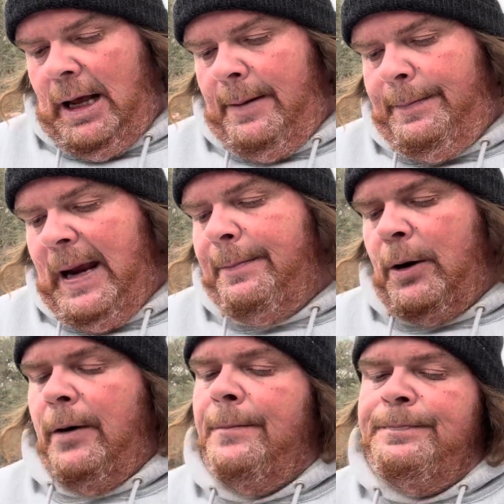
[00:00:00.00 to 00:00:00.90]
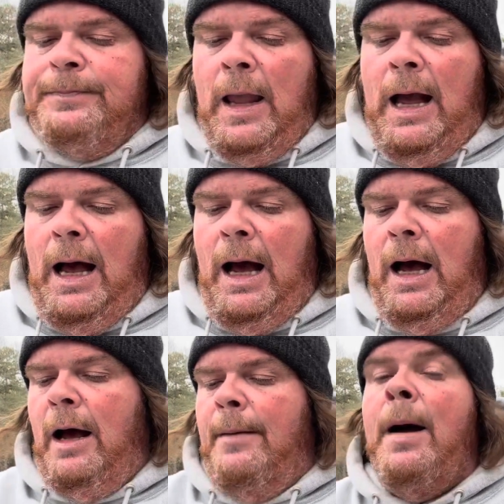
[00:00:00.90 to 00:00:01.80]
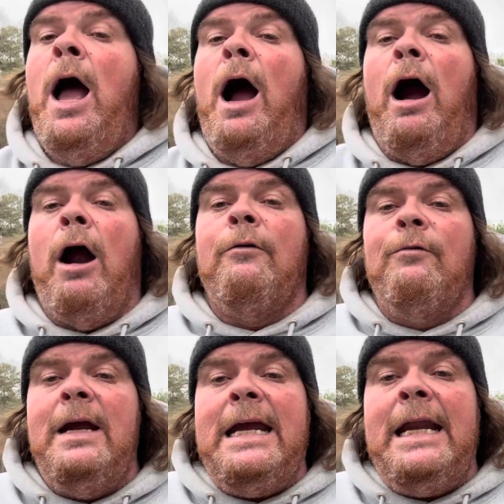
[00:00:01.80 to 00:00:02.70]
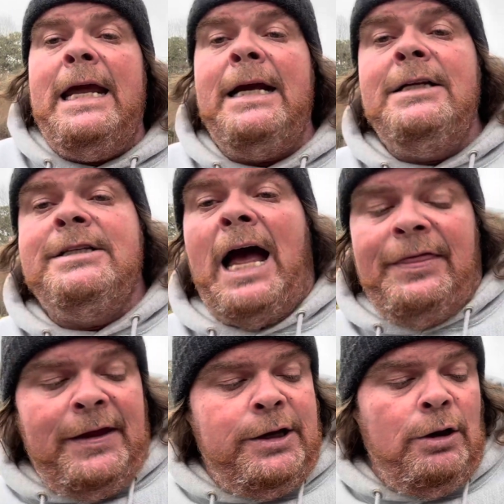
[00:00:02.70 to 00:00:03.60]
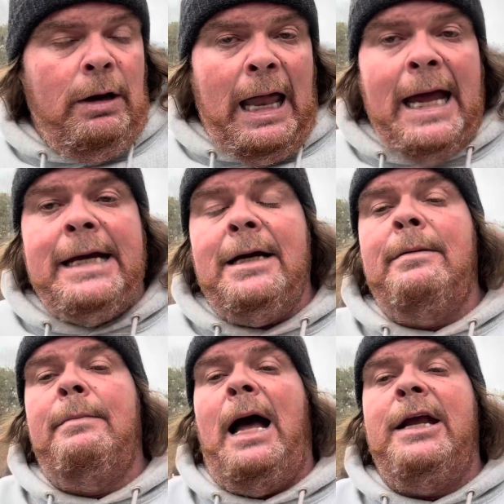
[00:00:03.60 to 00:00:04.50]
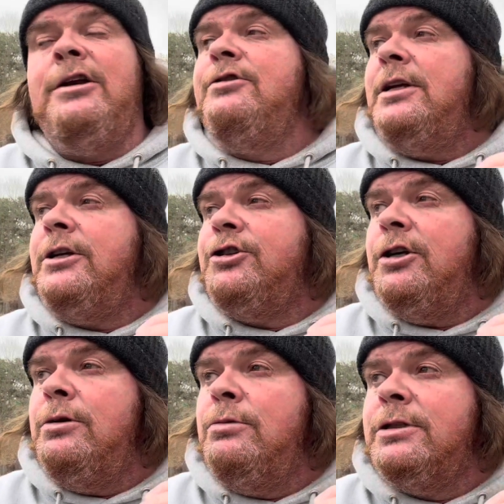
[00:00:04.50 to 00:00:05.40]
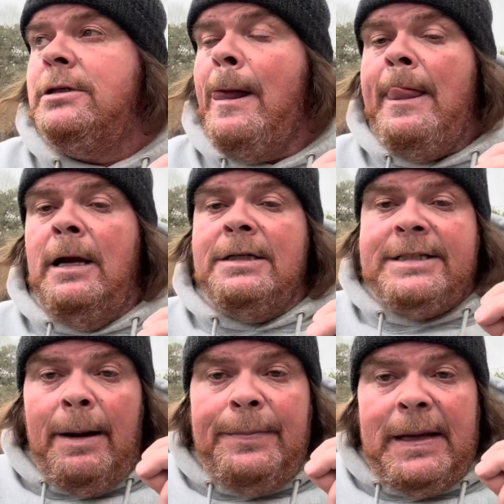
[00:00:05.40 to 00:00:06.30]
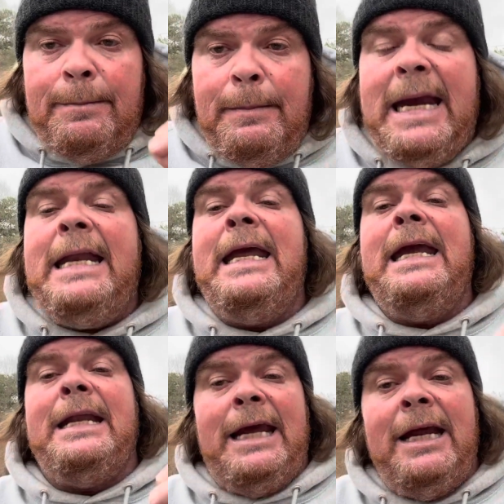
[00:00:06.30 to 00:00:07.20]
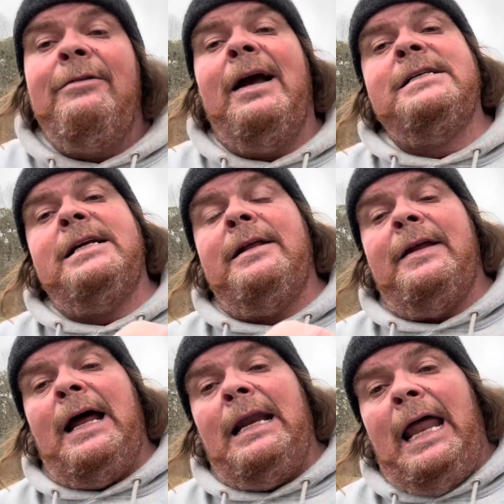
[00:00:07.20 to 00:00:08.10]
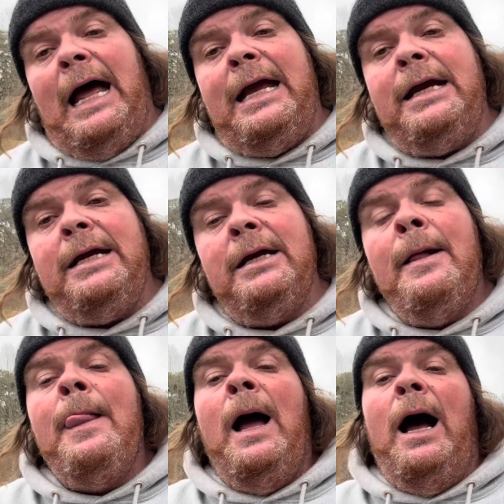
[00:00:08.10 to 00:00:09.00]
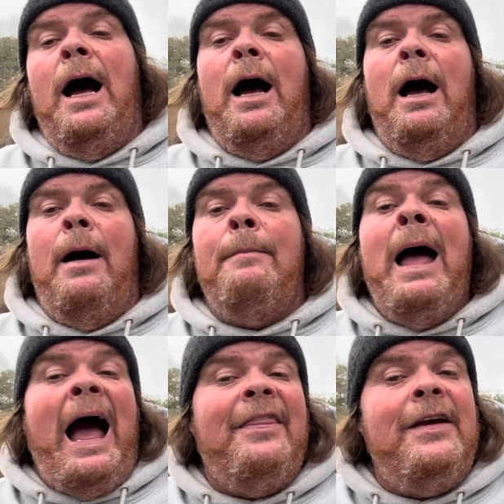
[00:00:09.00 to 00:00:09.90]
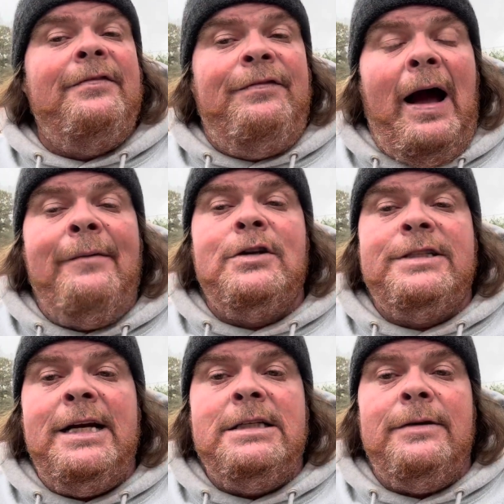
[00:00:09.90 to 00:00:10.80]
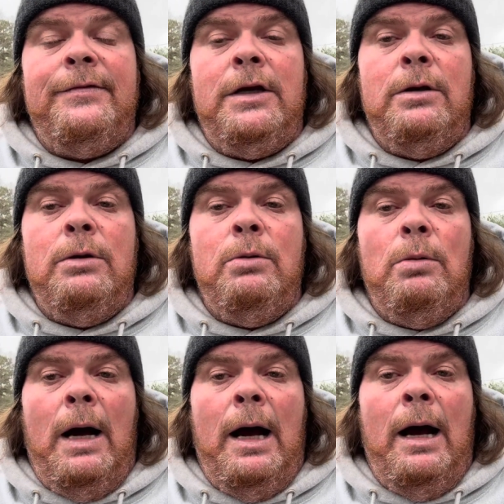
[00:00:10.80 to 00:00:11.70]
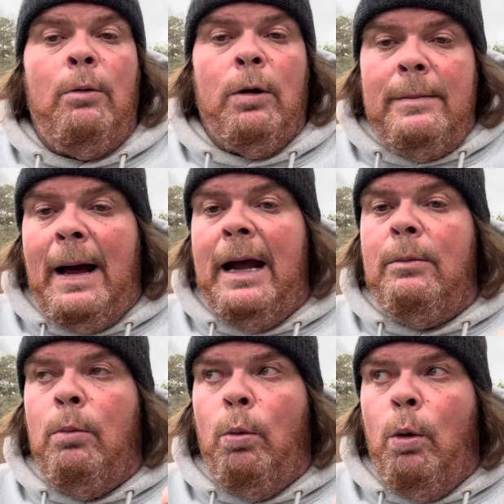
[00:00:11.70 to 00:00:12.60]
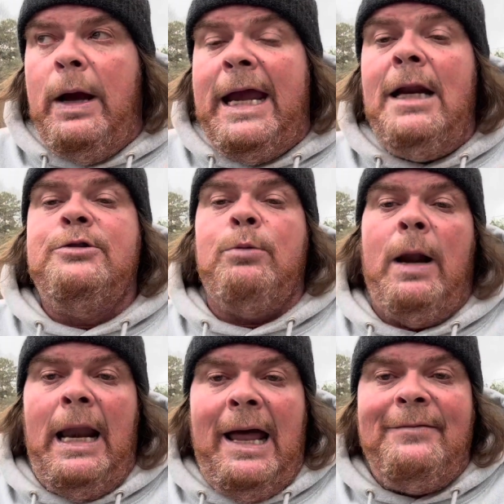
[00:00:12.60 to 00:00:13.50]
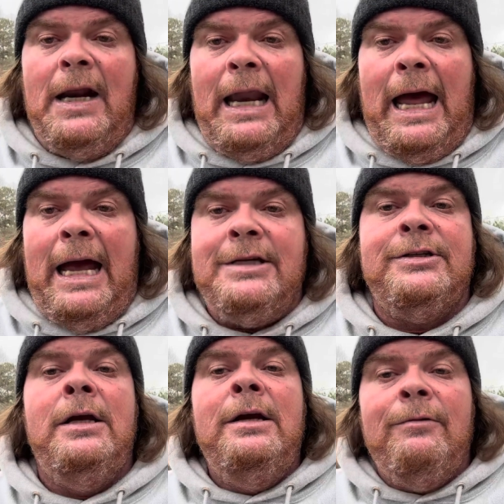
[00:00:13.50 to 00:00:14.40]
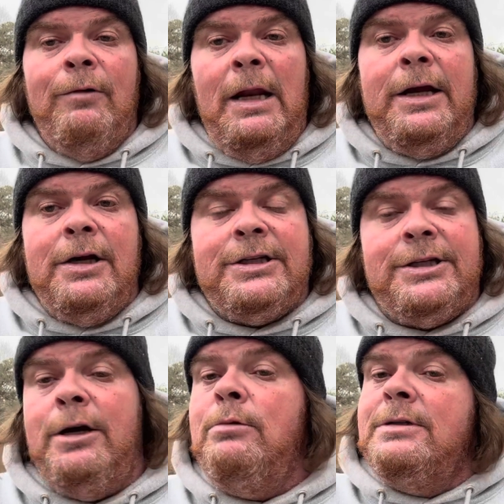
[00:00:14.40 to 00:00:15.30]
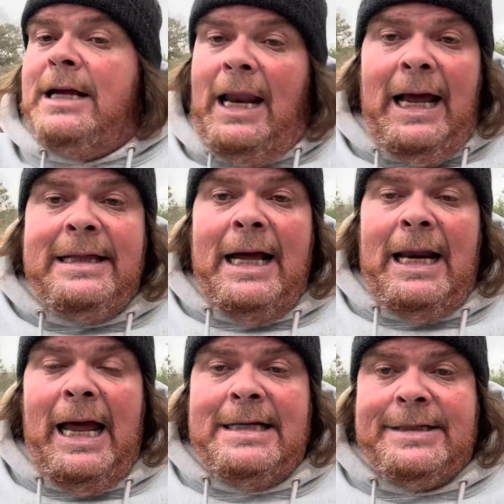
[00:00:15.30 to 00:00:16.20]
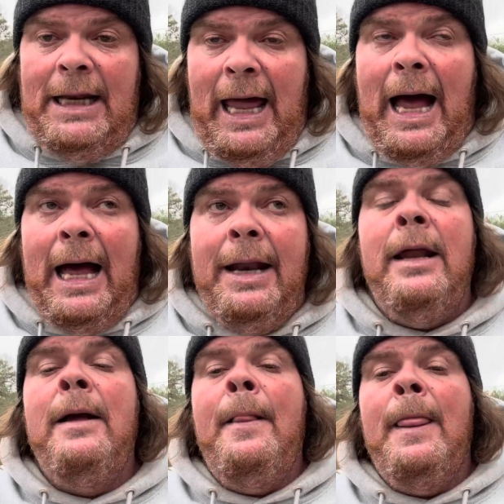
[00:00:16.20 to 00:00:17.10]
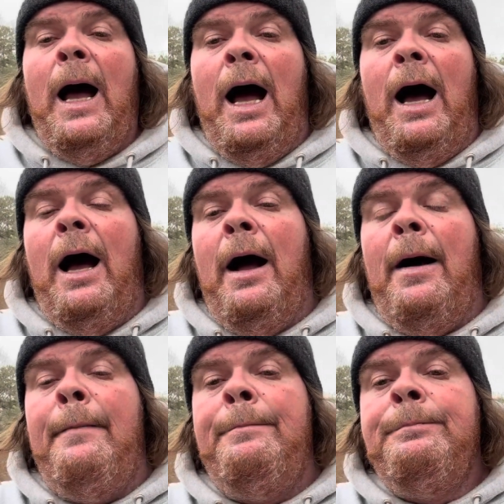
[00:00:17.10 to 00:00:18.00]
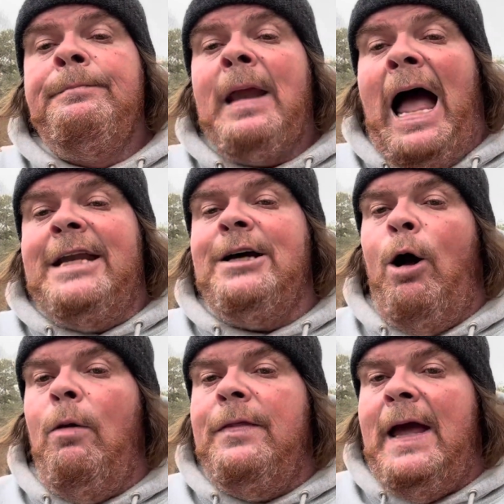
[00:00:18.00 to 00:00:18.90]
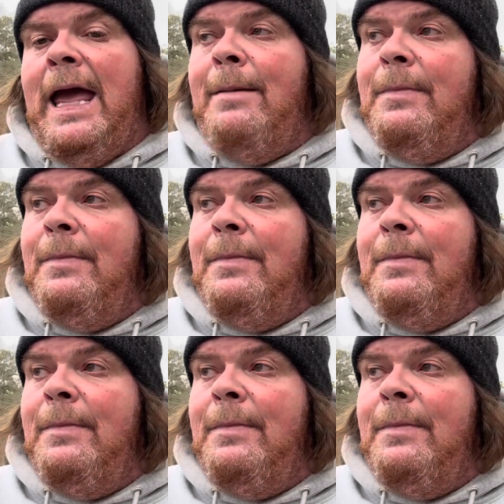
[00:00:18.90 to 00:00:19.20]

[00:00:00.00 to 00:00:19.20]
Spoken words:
paper. Our readings, I think you'll like them. I usually choose something meaty and interesting that I like. I think 5 or 6 of you were in my English 111 class. Really good students. I like that class a lot. I told them